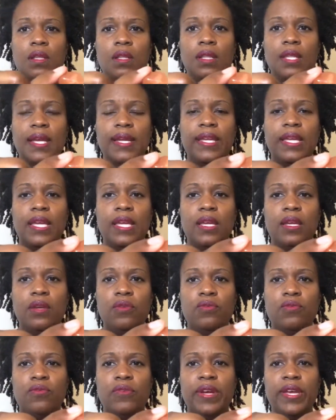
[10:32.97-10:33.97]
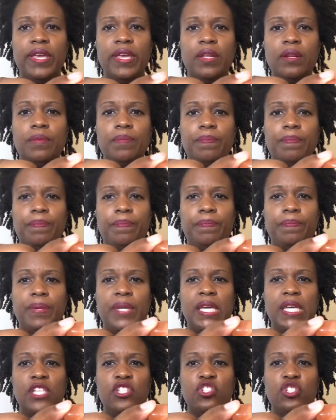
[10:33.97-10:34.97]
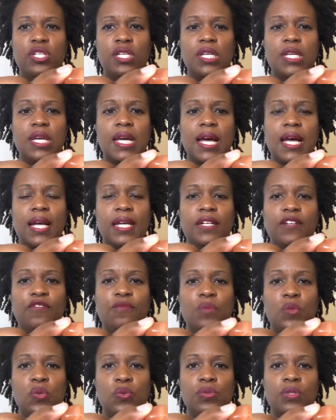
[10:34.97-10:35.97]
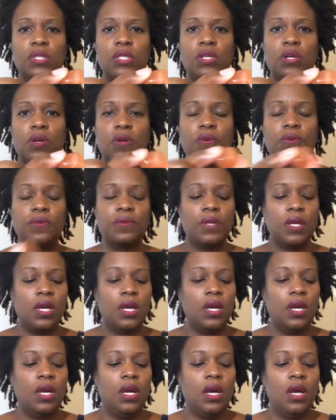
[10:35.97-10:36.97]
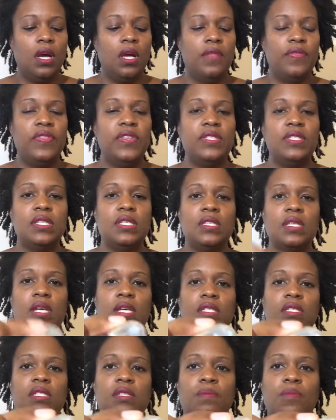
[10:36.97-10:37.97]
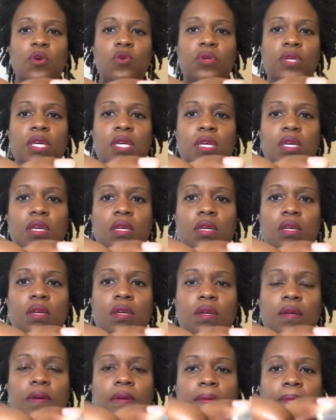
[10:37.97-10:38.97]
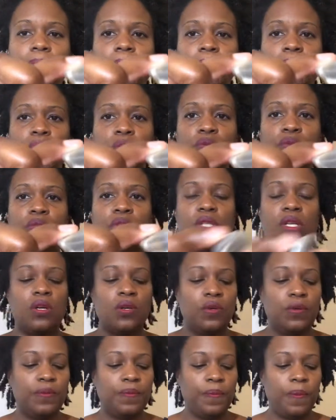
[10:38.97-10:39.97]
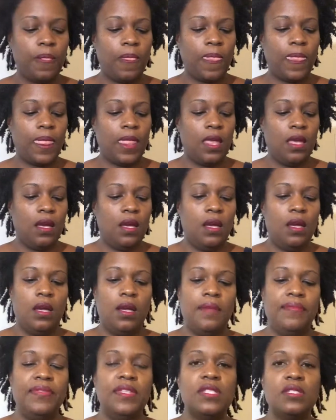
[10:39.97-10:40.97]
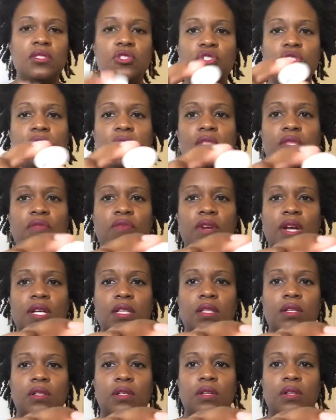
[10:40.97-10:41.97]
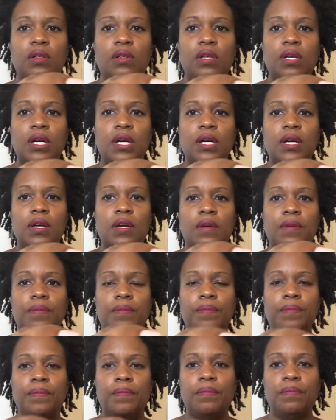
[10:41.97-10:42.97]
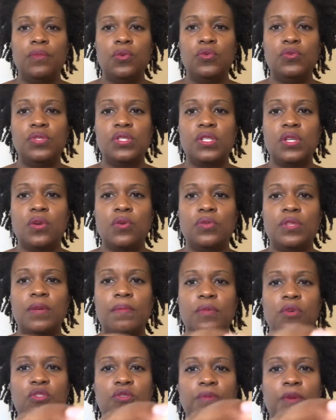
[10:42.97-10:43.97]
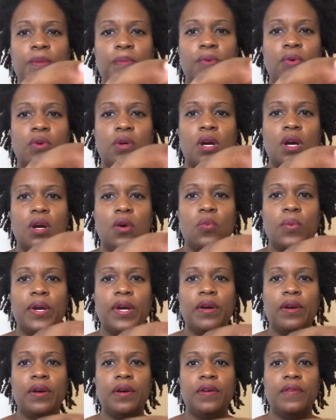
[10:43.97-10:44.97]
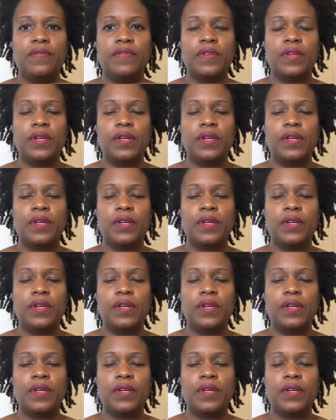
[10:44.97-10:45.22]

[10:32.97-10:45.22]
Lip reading: like a red peachy kind of moonstone. This is a smoky moonstone. And this is just the regular moonstone that most people are aware of.